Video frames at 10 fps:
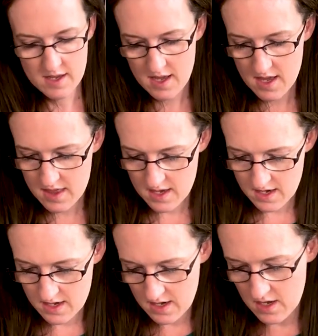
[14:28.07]
And
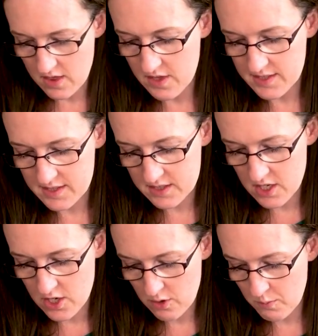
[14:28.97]
then this is
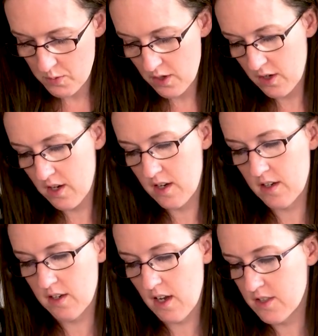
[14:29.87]
a new book.
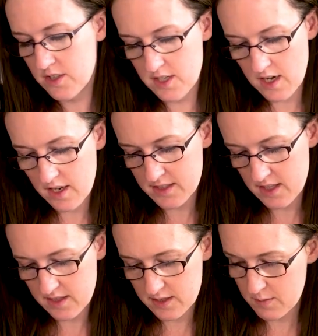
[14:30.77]
She did not
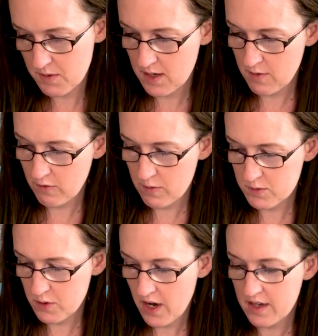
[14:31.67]
send this to me, from
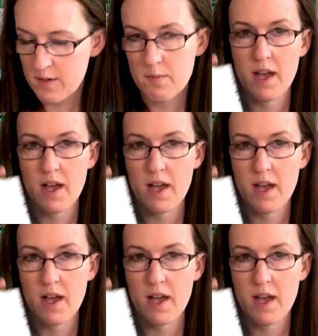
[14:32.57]
Johanna